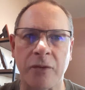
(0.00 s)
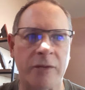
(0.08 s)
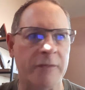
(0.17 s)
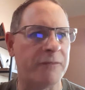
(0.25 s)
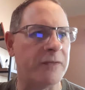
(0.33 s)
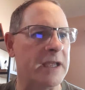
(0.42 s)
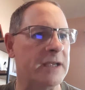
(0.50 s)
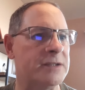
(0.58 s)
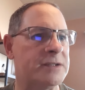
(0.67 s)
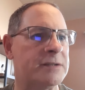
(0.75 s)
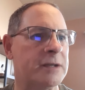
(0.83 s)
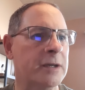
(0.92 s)
the
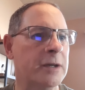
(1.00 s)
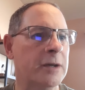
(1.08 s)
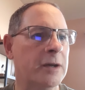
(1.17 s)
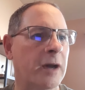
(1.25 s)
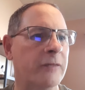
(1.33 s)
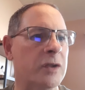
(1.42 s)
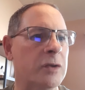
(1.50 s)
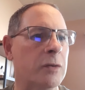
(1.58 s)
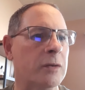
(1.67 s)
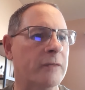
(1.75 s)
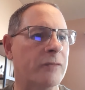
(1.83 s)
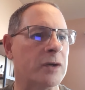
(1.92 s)
feast of the
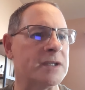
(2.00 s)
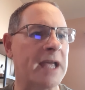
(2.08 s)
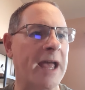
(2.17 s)
universe.